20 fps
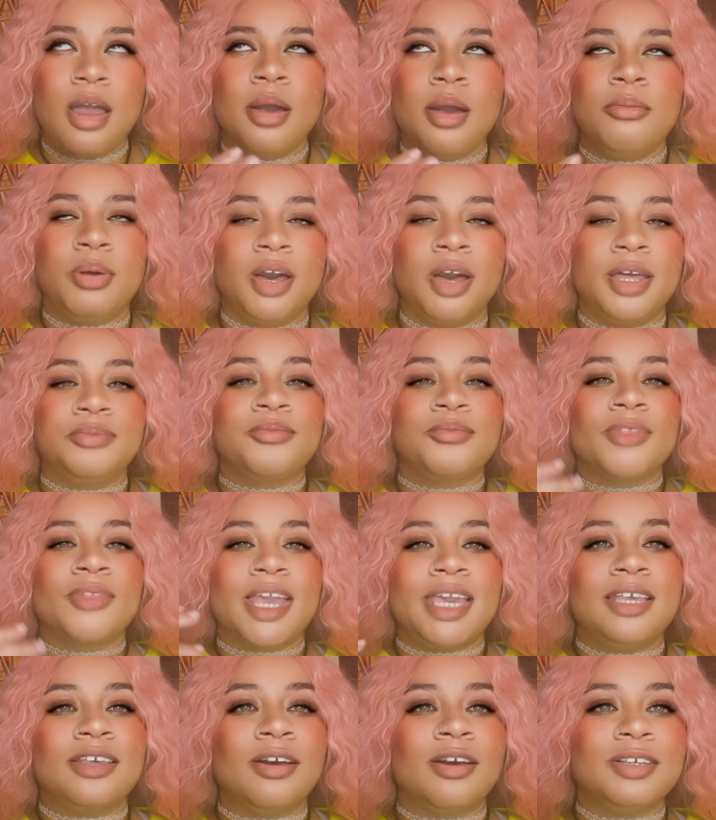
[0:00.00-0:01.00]
But
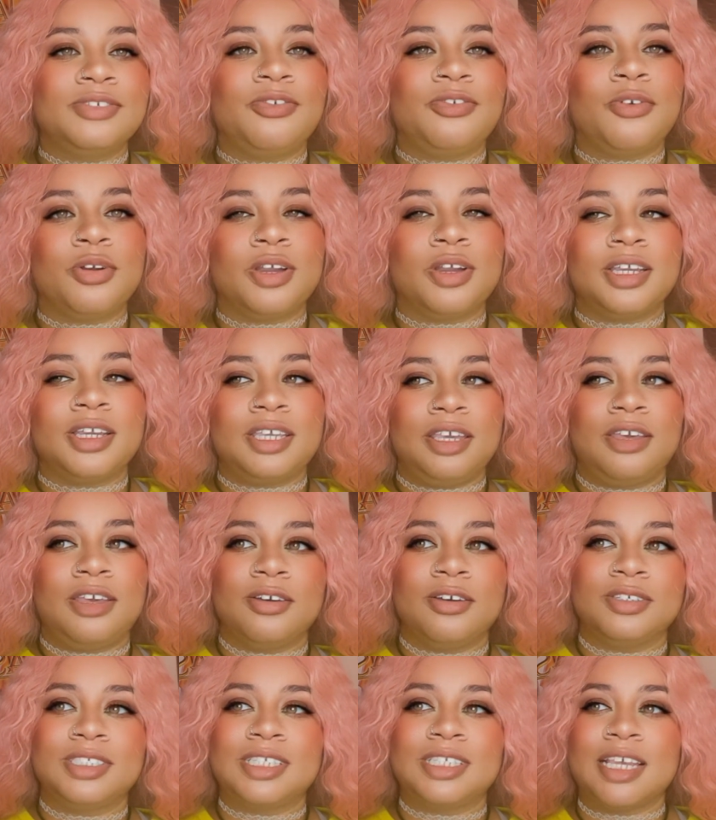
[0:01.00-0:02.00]
he goes
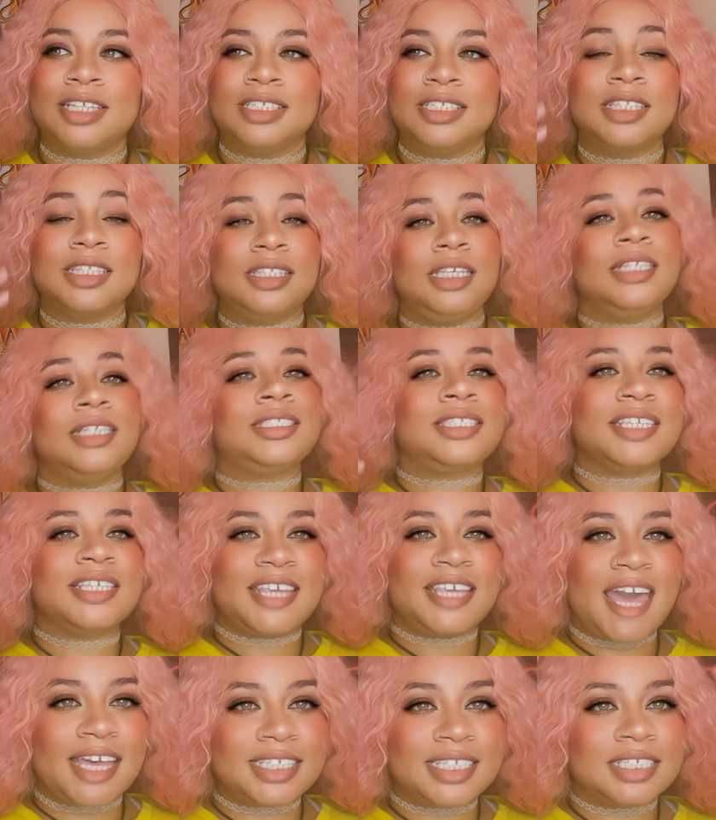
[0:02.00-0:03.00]
and deletes the
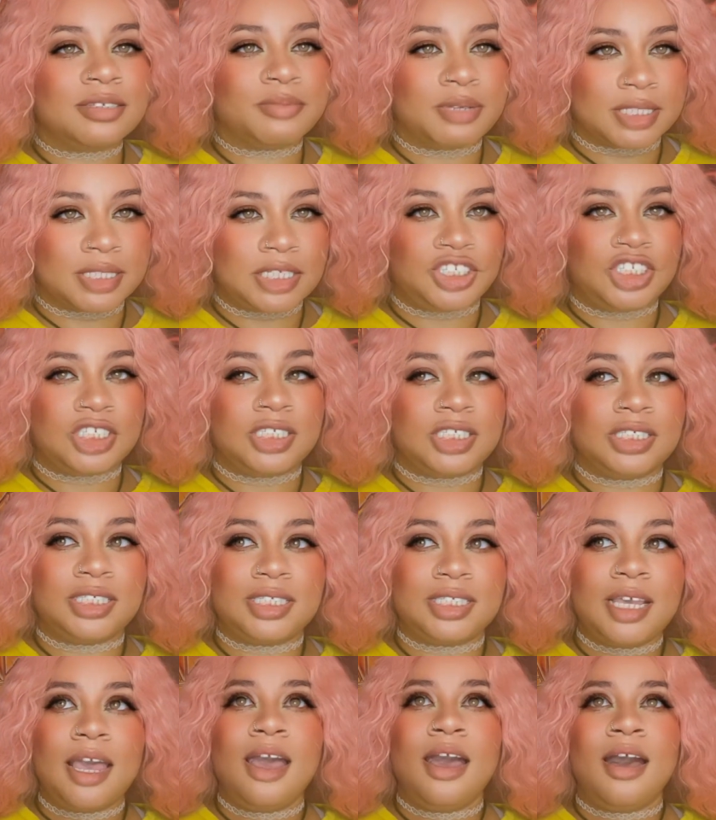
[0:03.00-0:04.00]
text messages
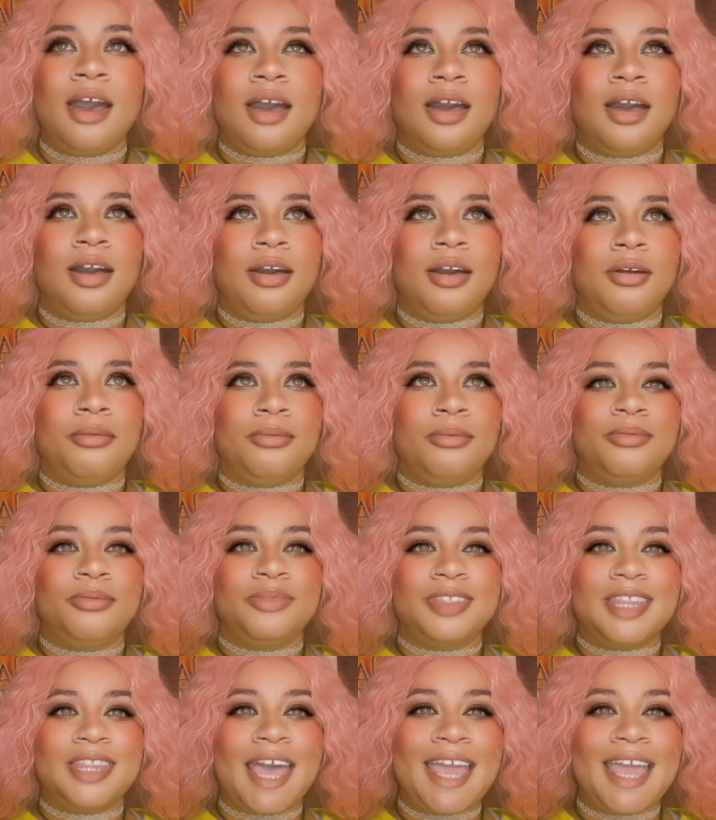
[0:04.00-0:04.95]
that